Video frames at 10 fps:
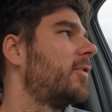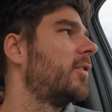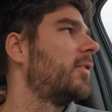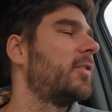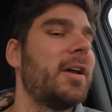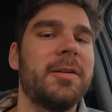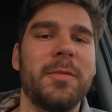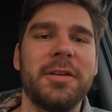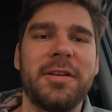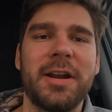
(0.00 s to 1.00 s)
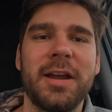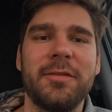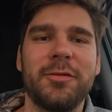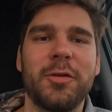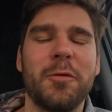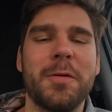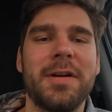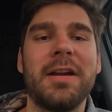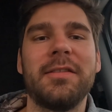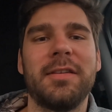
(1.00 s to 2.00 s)
just start my drive
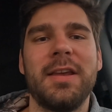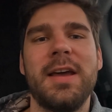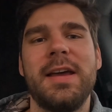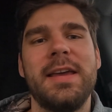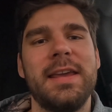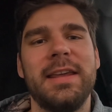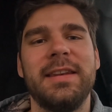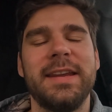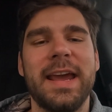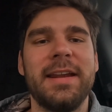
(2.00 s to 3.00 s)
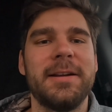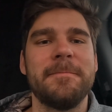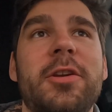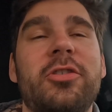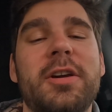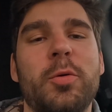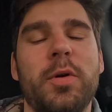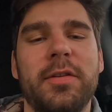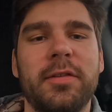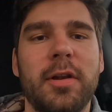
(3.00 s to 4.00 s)
towards Indiana. Michigan
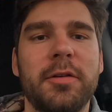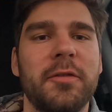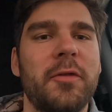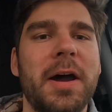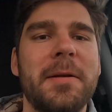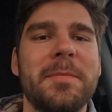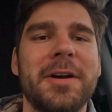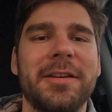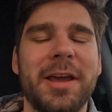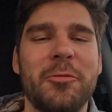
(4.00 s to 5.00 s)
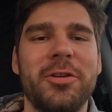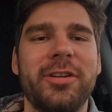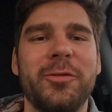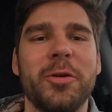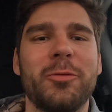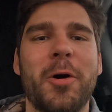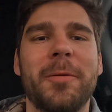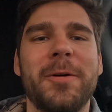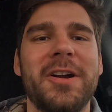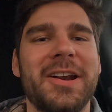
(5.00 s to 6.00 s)
was a lot of fun, but I wish it was
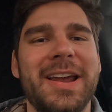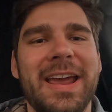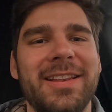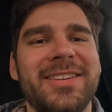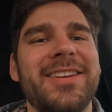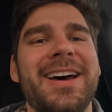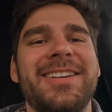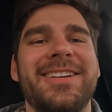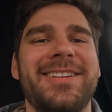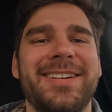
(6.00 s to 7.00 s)
warmer and sunnier.